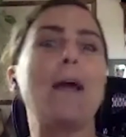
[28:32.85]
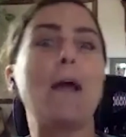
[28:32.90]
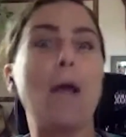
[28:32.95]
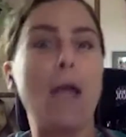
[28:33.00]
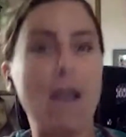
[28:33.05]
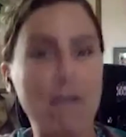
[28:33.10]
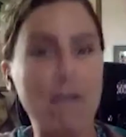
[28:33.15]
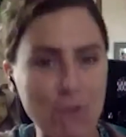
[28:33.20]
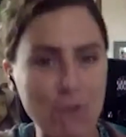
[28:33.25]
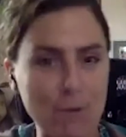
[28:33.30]

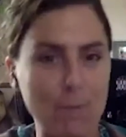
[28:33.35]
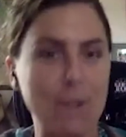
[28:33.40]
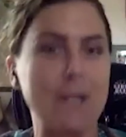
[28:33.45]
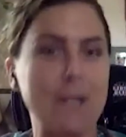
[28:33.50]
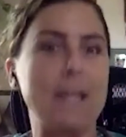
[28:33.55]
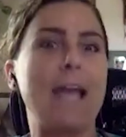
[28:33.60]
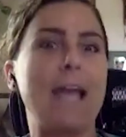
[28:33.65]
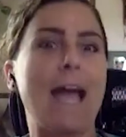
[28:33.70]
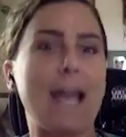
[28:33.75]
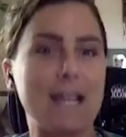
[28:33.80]

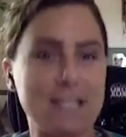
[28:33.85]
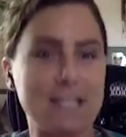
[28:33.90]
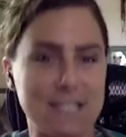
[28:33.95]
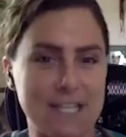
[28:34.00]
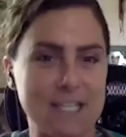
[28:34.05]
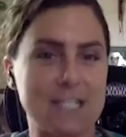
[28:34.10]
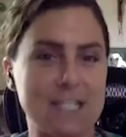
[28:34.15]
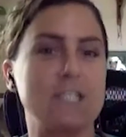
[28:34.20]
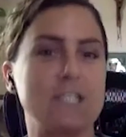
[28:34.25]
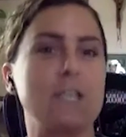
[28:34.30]
Everybody
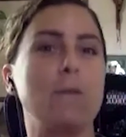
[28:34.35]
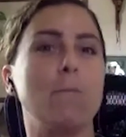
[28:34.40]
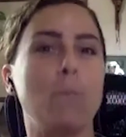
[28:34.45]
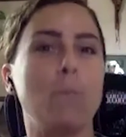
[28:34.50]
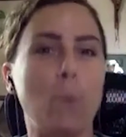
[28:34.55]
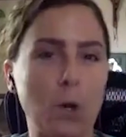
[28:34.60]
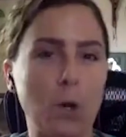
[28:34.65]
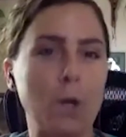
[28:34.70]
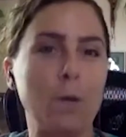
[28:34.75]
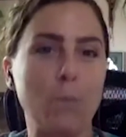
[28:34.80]
accesses it
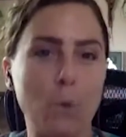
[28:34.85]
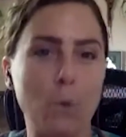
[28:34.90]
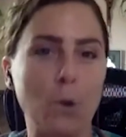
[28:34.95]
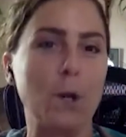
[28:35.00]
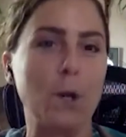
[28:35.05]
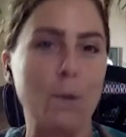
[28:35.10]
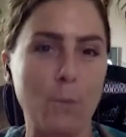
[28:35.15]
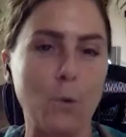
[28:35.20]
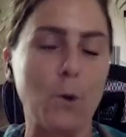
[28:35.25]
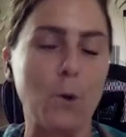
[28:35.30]
more and
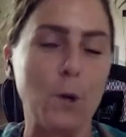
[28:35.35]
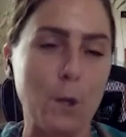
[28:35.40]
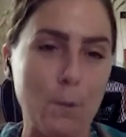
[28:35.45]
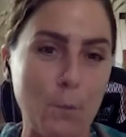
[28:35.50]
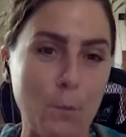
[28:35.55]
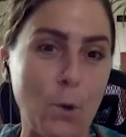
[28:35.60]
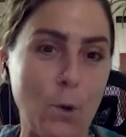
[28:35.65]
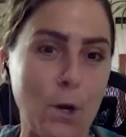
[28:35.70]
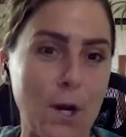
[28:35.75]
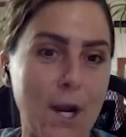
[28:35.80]
more and more and
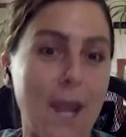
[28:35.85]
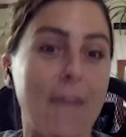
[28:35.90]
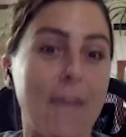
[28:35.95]
more.